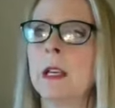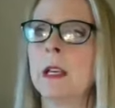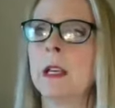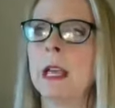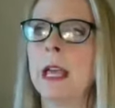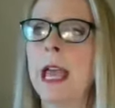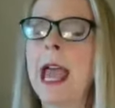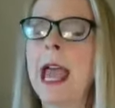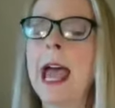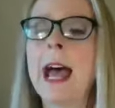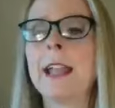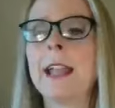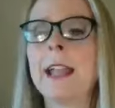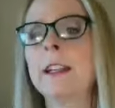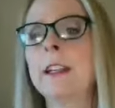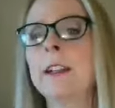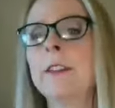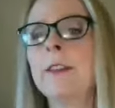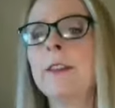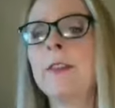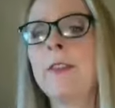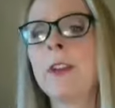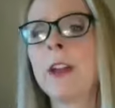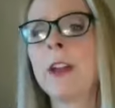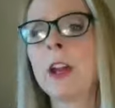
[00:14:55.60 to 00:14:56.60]
had an
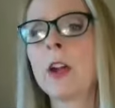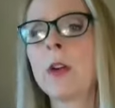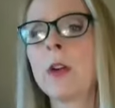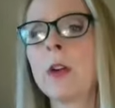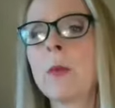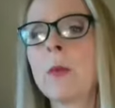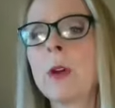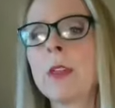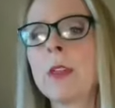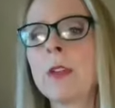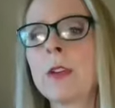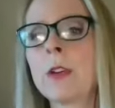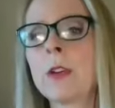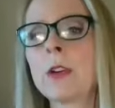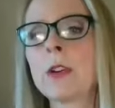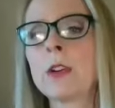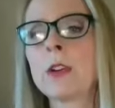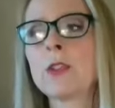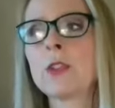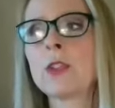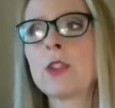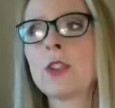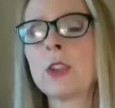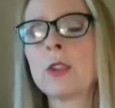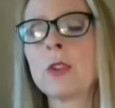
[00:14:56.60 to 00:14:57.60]
affair with her
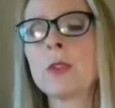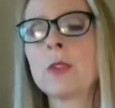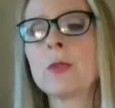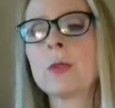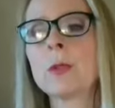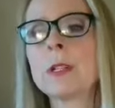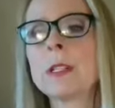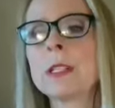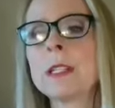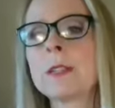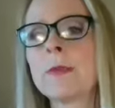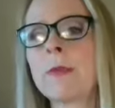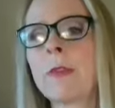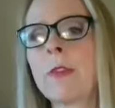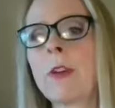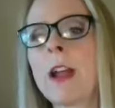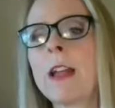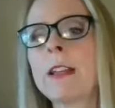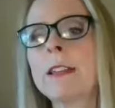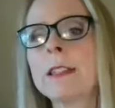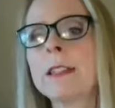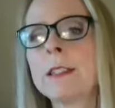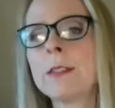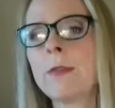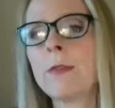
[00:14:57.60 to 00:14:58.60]
children's
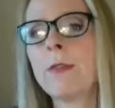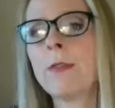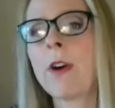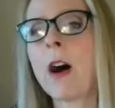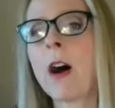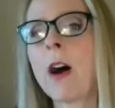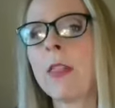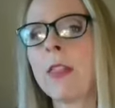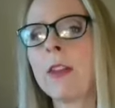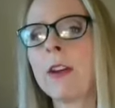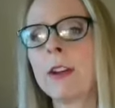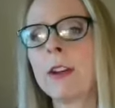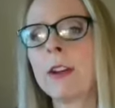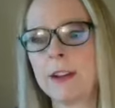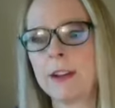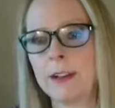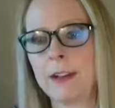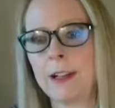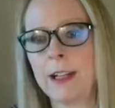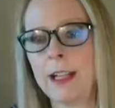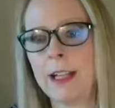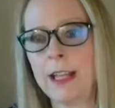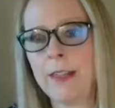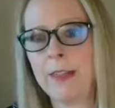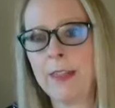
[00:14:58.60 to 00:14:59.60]
friend's father,
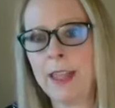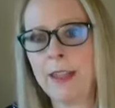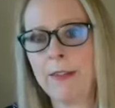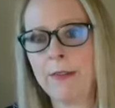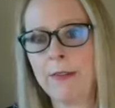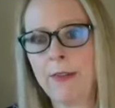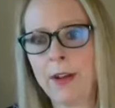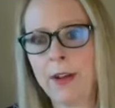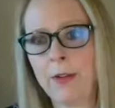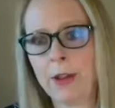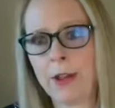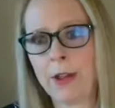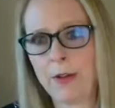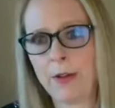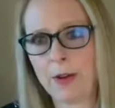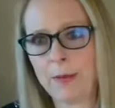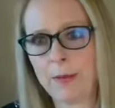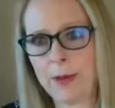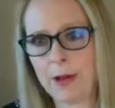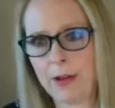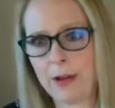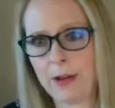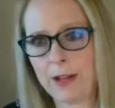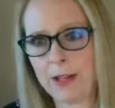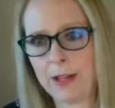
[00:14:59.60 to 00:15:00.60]
and they found out
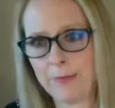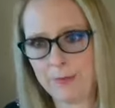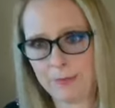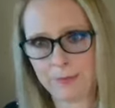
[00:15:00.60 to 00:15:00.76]
about it.